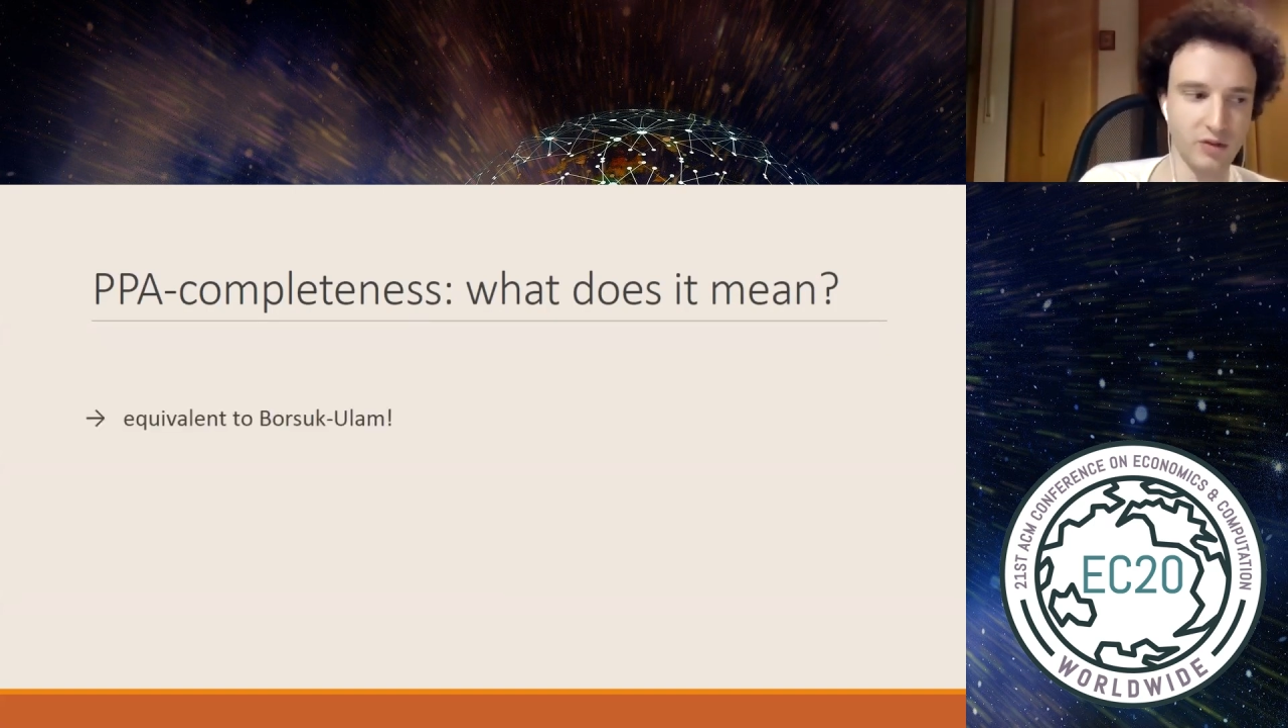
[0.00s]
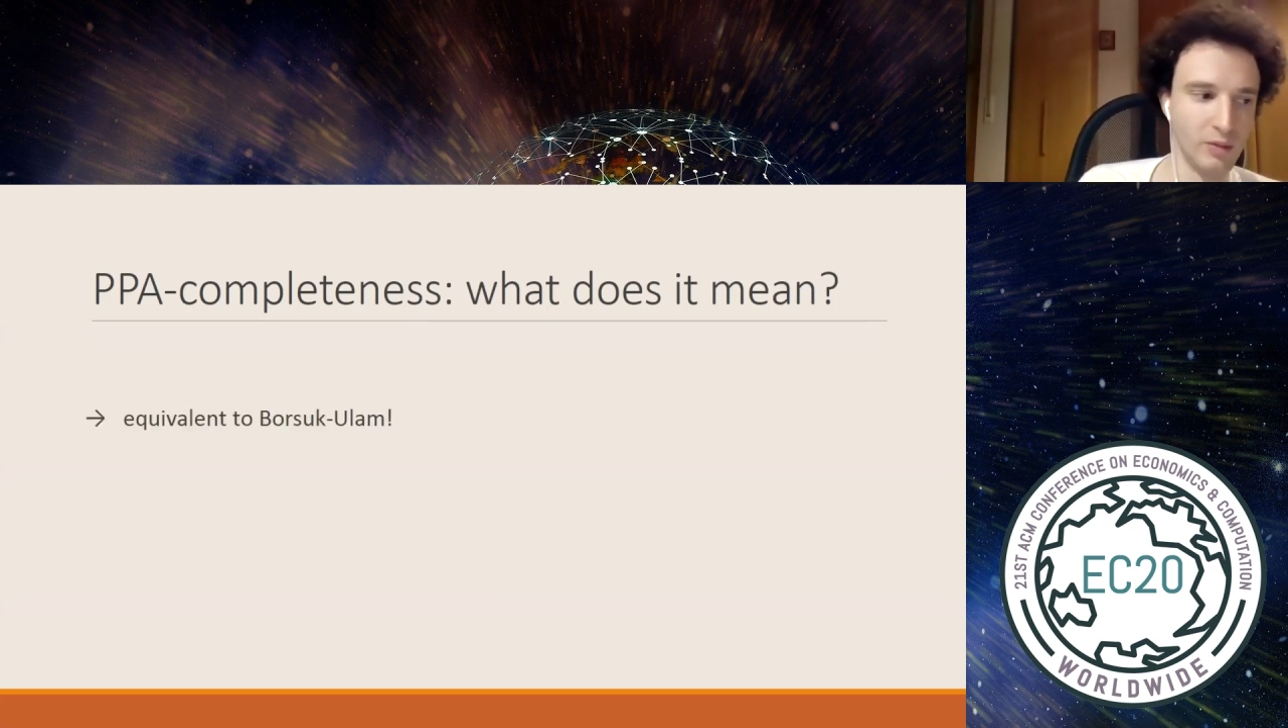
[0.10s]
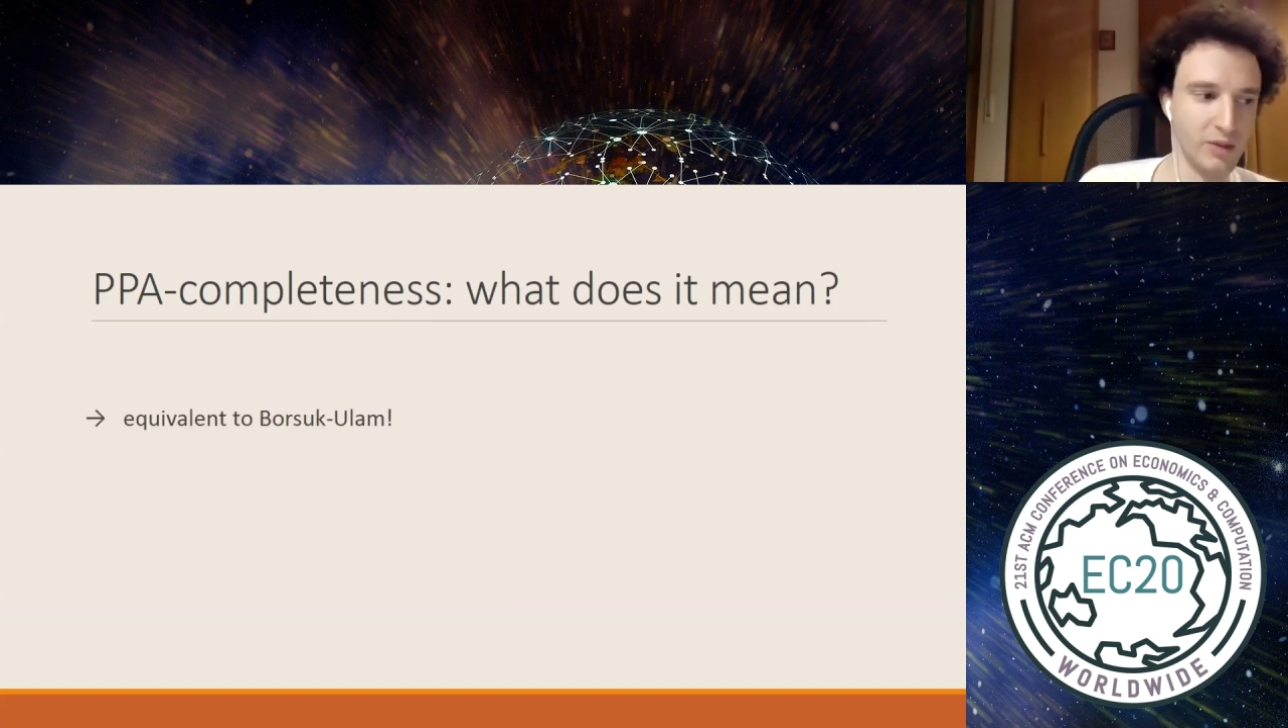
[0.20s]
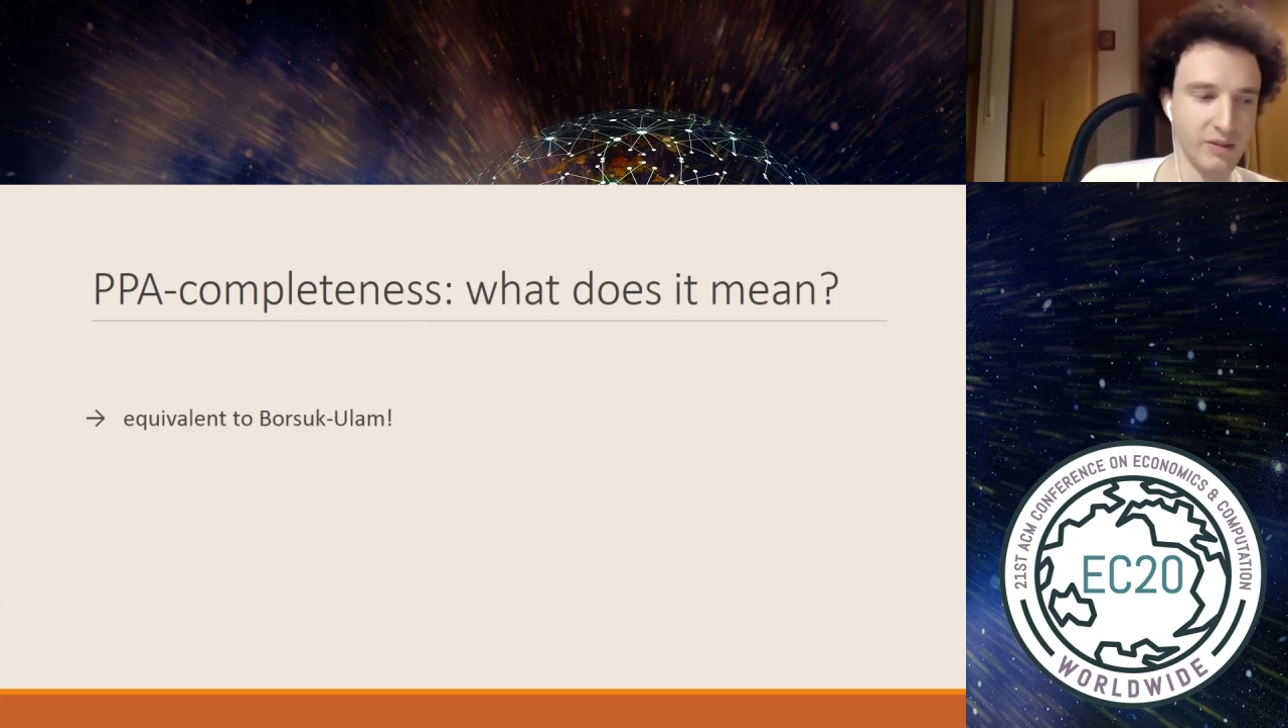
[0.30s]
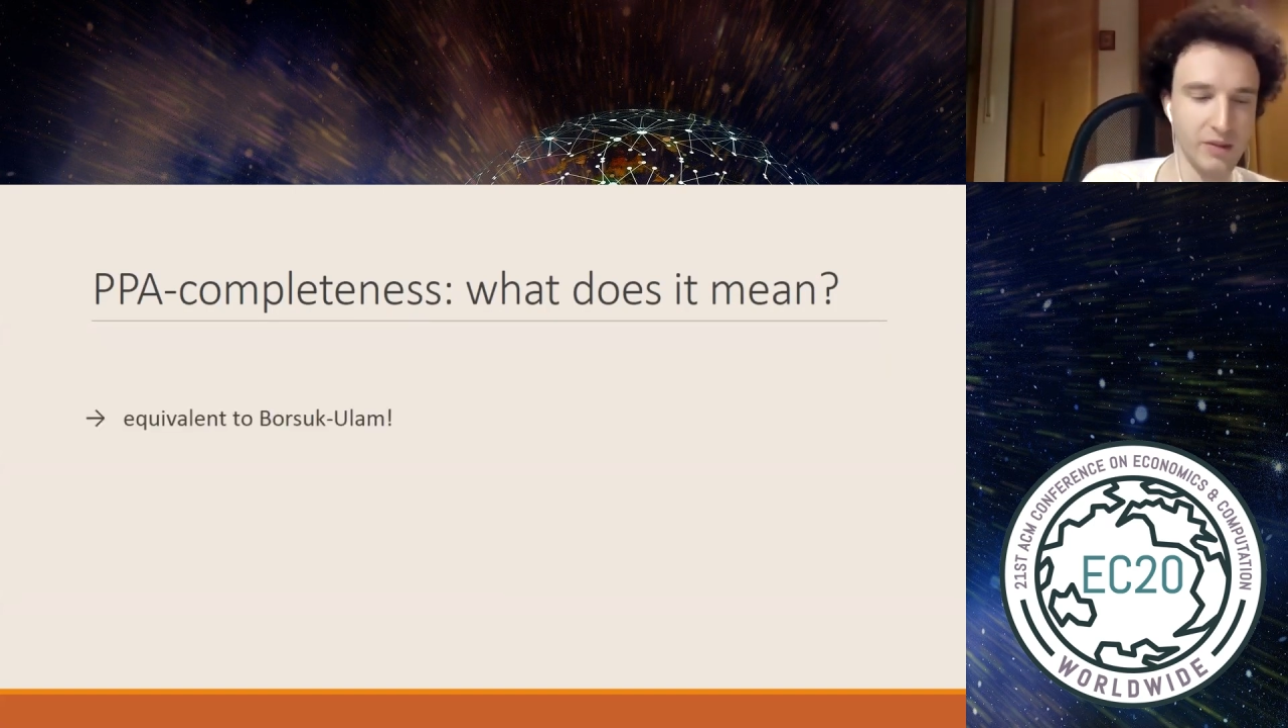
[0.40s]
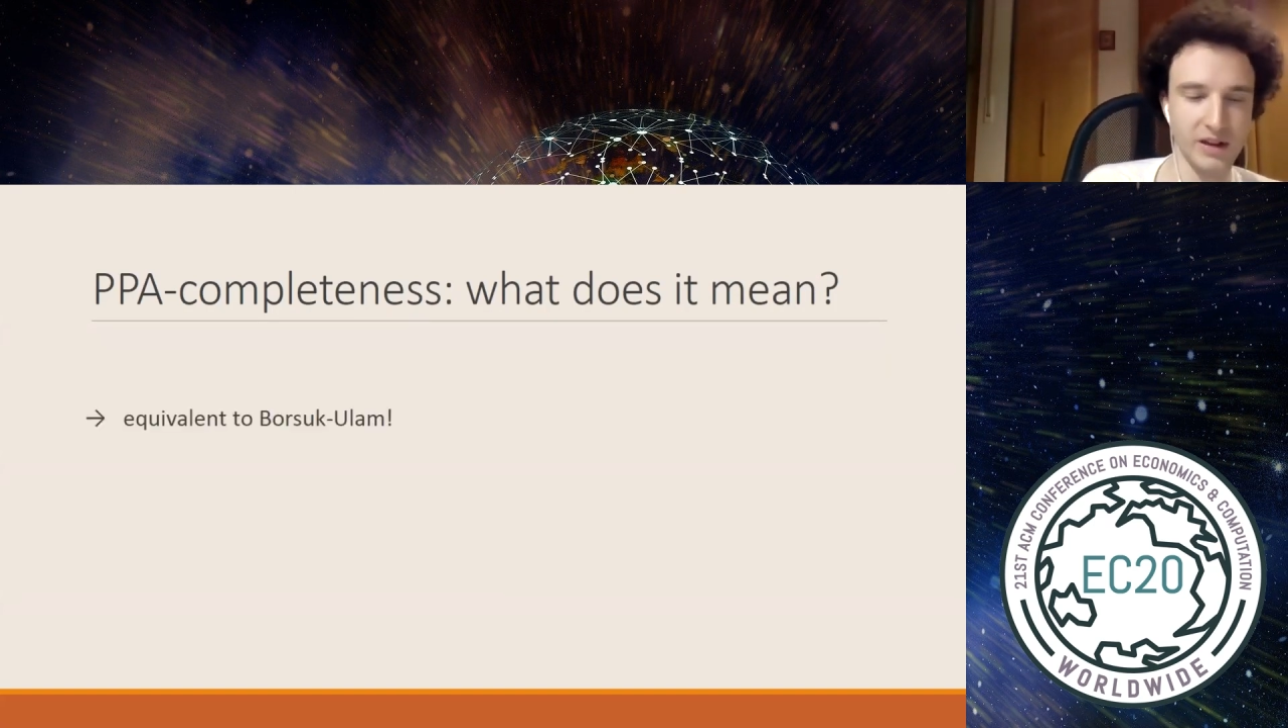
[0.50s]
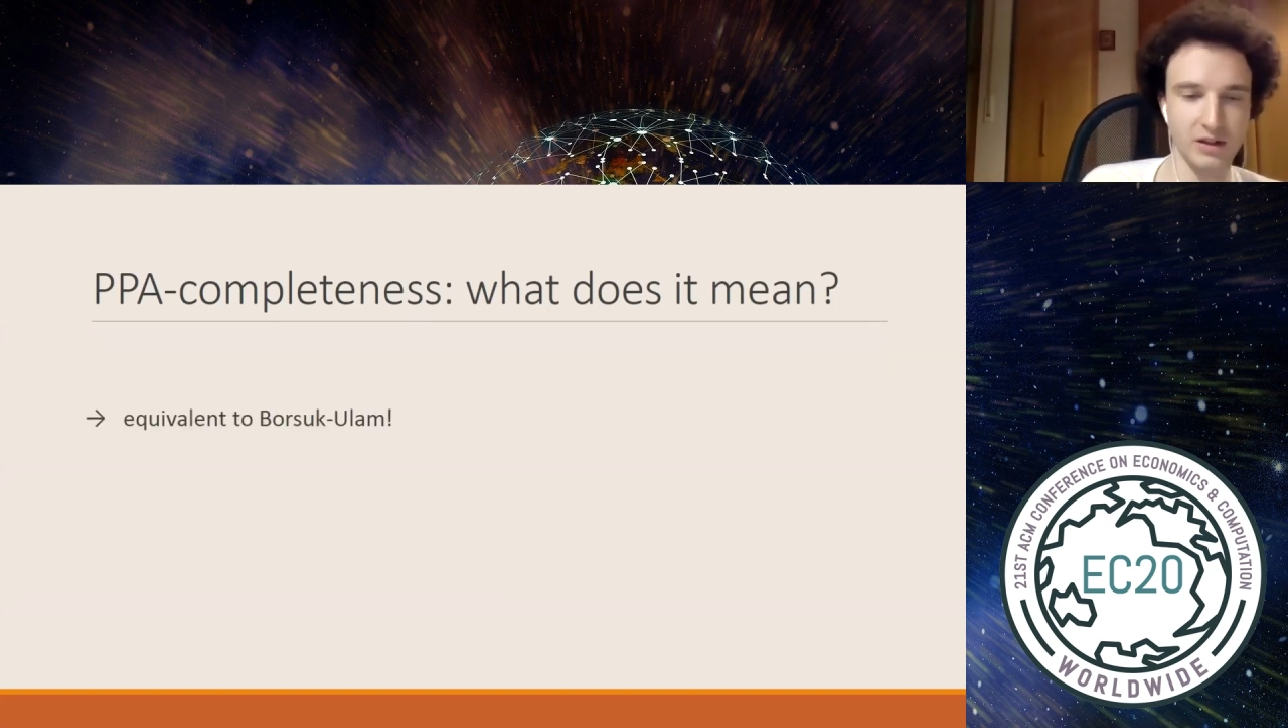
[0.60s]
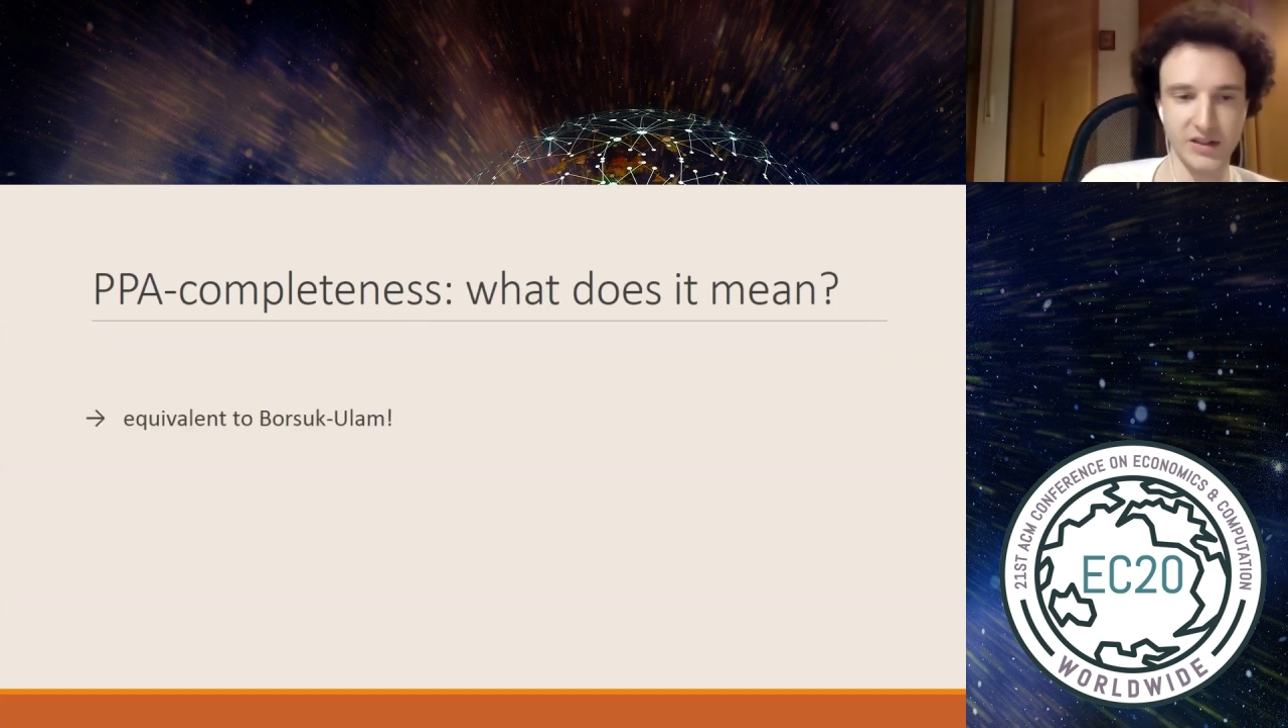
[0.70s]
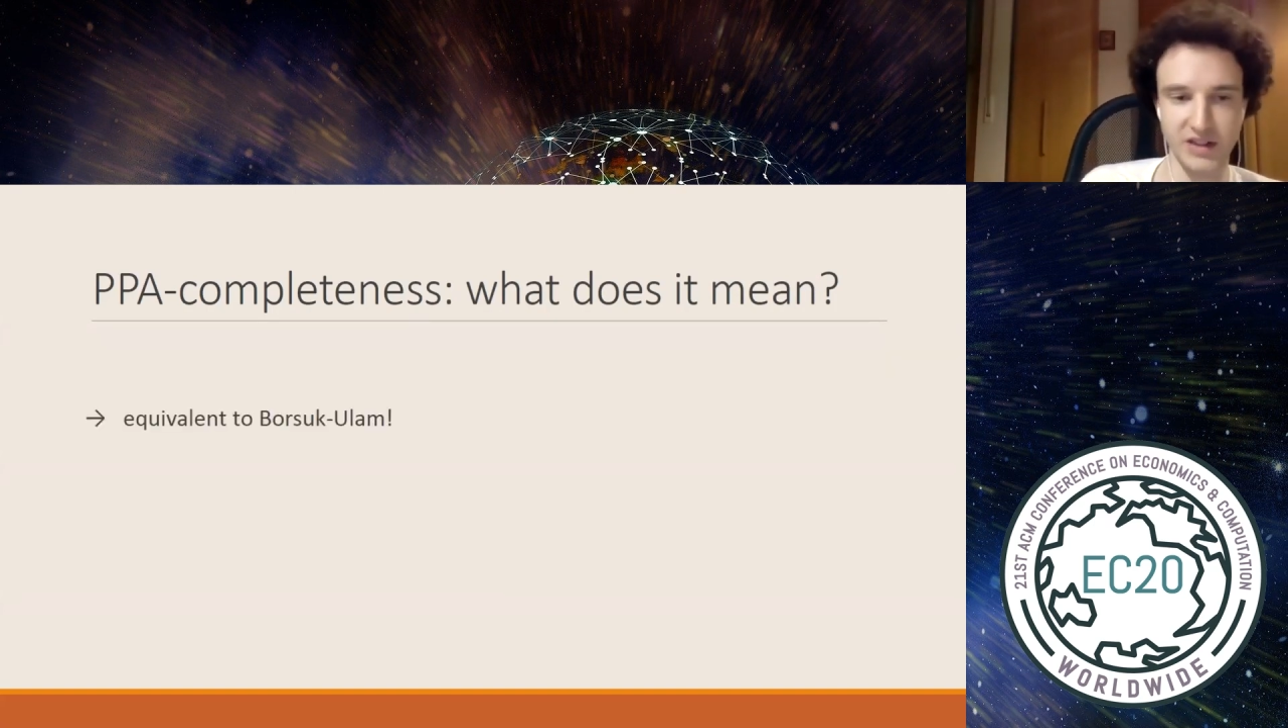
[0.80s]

from a mathematical